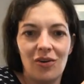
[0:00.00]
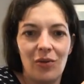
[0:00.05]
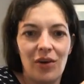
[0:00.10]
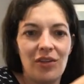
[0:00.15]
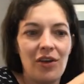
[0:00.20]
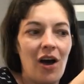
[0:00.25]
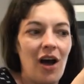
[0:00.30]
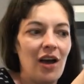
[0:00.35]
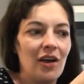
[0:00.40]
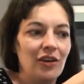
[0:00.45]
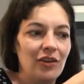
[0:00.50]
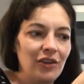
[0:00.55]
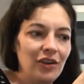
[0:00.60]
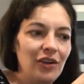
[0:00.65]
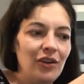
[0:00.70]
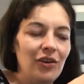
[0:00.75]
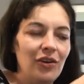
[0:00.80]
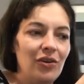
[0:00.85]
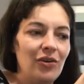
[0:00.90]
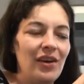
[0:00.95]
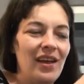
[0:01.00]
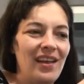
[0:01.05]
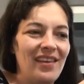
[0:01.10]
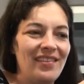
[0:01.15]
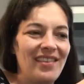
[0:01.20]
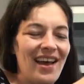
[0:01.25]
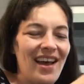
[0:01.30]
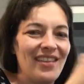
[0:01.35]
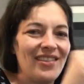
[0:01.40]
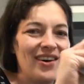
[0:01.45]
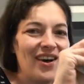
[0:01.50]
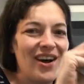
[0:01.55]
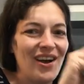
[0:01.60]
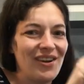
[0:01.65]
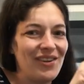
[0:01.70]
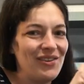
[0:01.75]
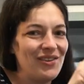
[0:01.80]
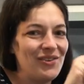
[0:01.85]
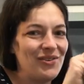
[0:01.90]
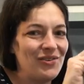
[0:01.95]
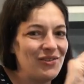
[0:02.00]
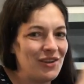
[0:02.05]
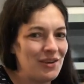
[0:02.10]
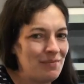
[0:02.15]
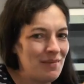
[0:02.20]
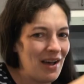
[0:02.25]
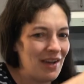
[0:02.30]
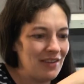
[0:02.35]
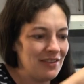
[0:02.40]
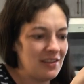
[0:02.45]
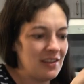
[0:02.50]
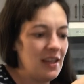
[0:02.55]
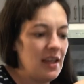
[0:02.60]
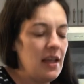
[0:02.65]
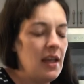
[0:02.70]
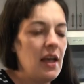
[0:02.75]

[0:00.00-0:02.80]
with hot glue is that the hot glue could melt.